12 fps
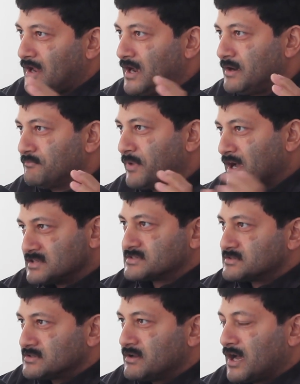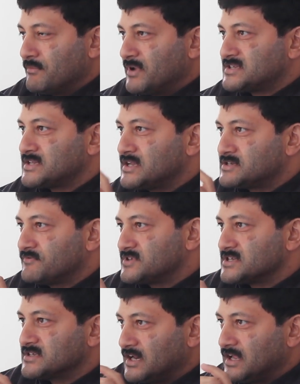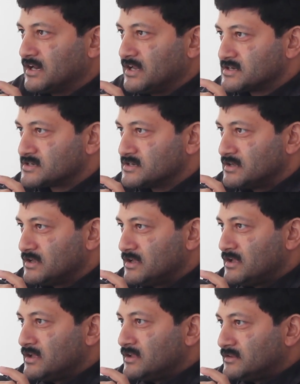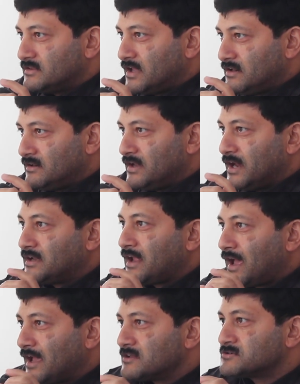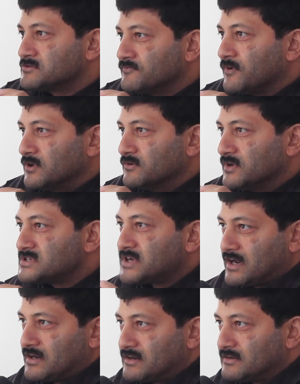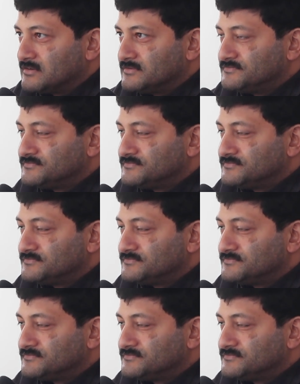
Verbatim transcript: and pass a message which is in English, then it has to follow a standard.